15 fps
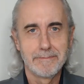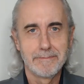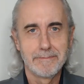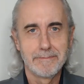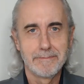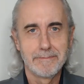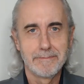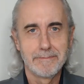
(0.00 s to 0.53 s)

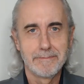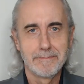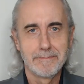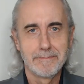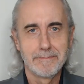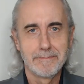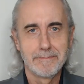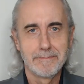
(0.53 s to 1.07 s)

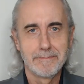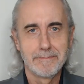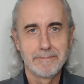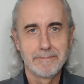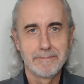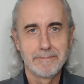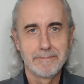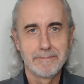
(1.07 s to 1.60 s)

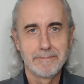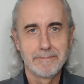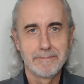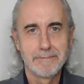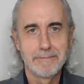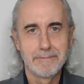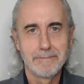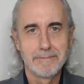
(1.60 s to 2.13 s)

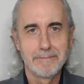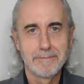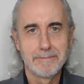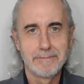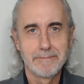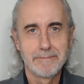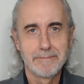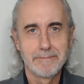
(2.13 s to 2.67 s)

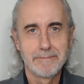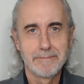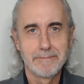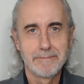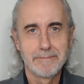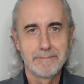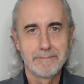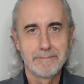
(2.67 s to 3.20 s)

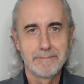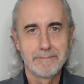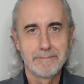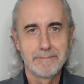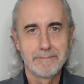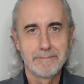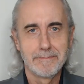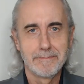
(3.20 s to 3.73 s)

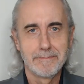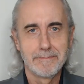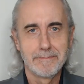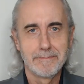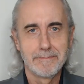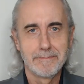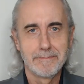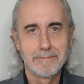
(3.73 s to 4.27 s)

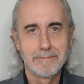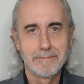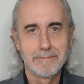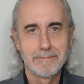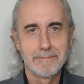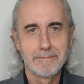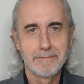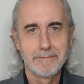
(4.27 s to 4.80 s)

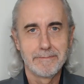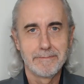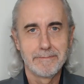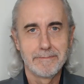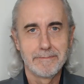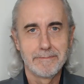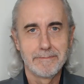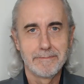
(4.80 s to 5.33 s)

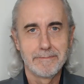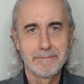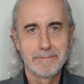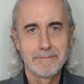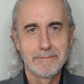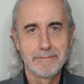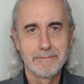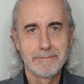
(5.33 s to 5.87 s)

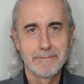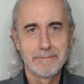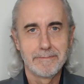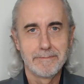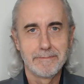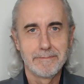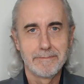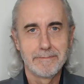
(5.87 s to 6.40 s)

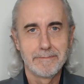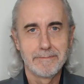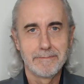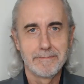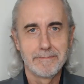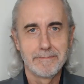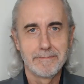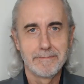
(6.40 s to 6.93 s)

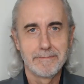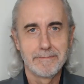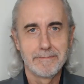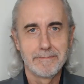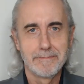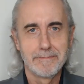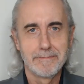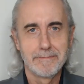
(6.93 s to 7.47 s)

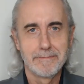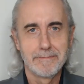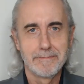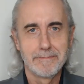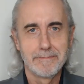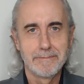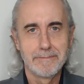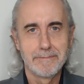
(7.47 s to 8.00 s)
(no lip movement)